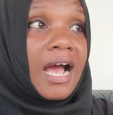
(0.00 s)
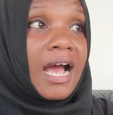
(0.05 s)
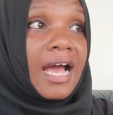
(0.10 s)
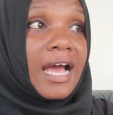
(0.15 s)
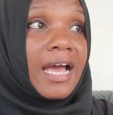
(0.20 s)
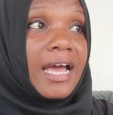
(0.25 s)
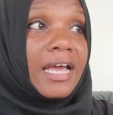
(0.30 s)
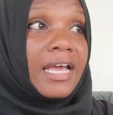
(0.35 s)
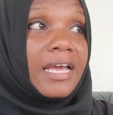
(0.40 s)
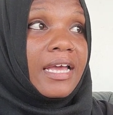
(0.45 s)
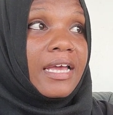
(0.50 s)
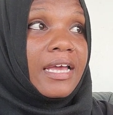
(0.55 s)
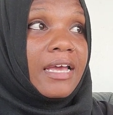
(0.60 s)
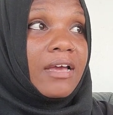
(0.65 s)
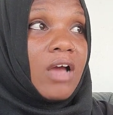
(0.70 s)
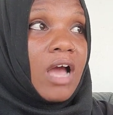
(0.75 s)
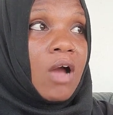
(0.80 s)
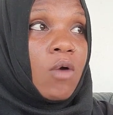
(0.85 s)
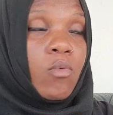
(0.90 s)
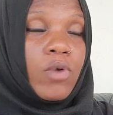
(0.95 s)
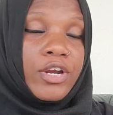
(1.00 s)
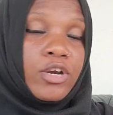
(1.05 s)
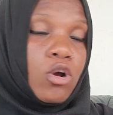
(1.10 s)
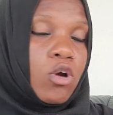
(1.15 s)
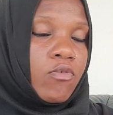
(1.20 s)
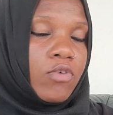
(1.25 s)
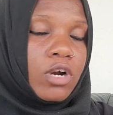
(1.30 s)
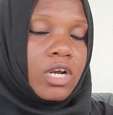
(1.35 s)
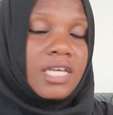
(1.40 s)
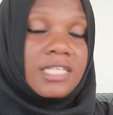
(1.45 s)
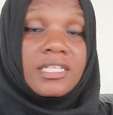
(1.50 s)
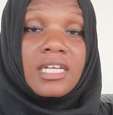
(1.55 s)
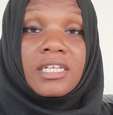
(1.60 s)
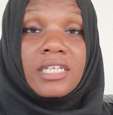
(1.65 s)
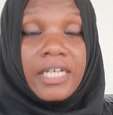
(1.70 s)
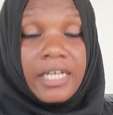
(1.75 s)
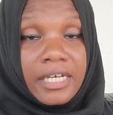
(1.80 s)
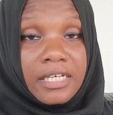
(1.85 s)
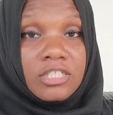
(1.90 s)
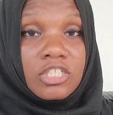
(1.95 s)
I I went over because
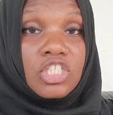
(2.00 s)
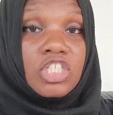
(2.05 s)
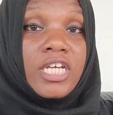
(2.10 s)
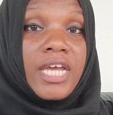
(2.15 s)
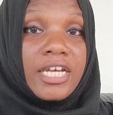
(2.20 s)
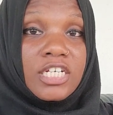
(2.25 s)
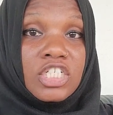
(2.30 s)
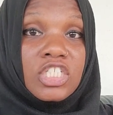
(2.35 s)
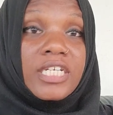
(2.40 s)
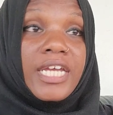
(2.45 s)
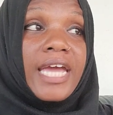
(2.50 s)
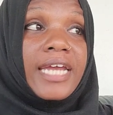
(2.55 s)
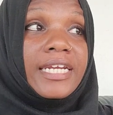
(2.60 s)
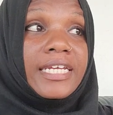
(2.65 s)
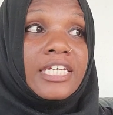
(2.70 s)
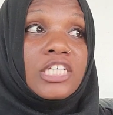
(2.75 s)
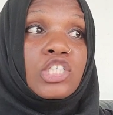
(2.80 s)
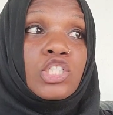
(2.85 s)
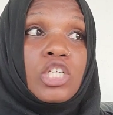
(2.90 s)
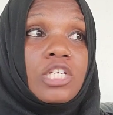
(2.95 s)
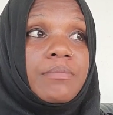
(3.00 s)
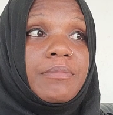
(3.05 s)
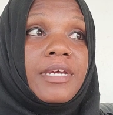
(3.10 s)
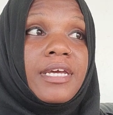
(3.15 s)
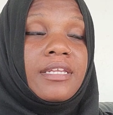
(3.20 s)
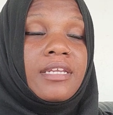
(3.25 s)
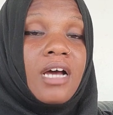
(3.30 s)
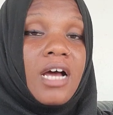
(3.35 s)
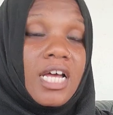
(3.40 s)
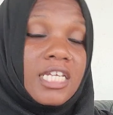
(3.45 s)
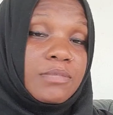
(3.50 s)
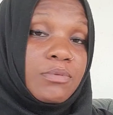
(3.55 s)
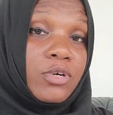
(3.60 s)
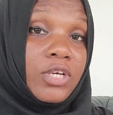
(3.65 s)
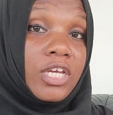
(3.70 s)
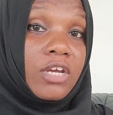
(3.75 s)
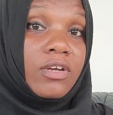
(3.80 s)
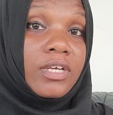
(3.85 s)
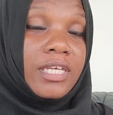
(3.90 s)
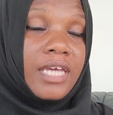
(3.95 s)
Aaliyah she actually had to get treatment in the hospital
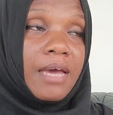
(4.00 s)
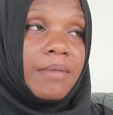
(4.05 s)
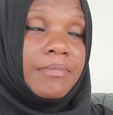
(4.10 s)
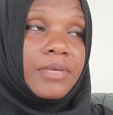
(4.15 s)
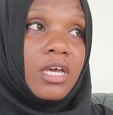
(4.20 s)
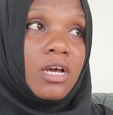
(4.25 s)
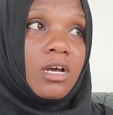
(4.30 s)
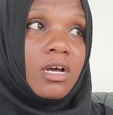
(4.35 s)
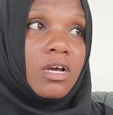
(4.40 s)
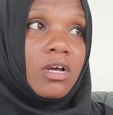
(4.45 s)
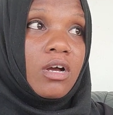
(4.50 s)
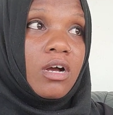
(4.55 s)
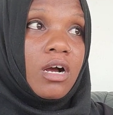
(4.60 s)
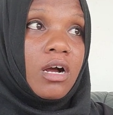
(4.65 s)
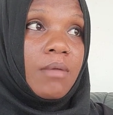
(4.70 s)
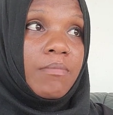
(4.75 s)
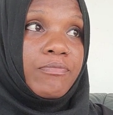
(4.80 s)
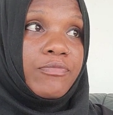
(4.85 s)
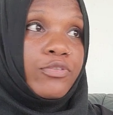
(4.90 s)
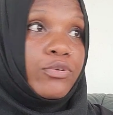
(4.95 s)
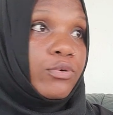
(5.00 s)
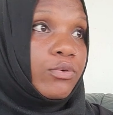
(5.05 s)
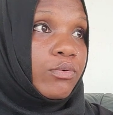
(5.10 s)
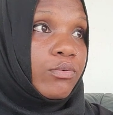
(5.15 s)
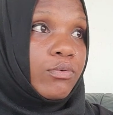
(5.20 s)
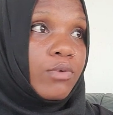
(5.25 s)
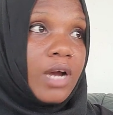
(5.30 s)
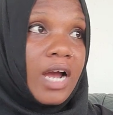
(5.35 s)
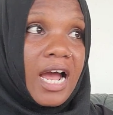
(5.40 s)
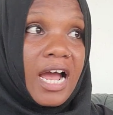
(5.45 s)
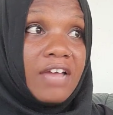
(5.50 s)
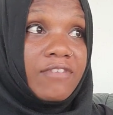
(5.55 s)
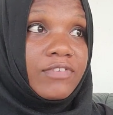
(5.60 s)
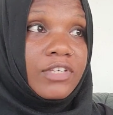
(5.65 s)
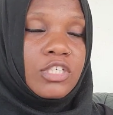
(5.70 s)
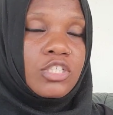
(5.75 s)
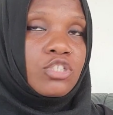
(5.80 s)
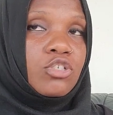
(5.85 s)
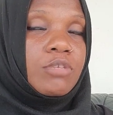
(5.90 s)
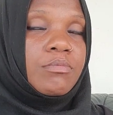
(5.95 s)
here in Gambia um, through
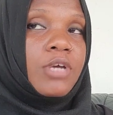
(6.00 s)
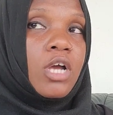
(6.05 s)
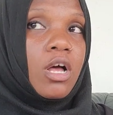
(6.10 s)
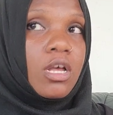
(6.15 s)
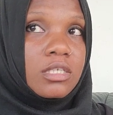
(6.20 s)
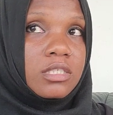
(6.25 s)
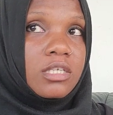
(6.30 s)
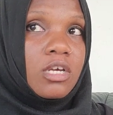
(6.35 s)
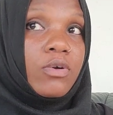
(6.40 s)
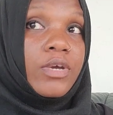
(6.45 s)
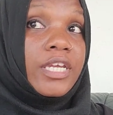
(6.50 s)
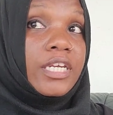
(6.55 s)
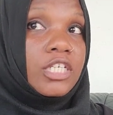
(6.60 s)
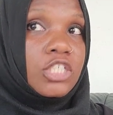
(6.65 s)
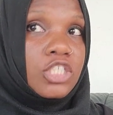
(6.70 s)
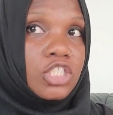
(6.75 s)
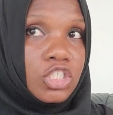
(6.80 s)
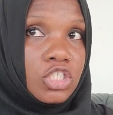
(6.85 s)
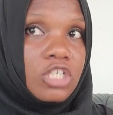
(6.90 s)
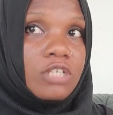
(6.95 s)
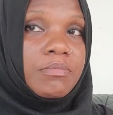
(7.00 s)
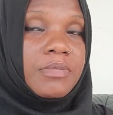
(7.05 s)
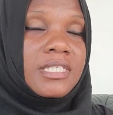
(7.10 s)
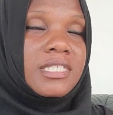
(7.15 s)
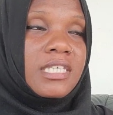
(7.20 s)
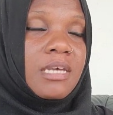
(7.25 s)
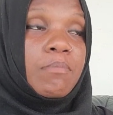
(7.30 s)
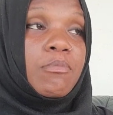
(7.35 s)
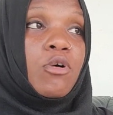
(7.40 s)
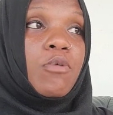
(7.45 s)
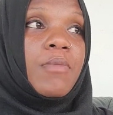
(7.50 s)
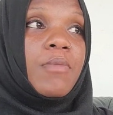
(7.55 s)
IV treatment also, and it should be simple.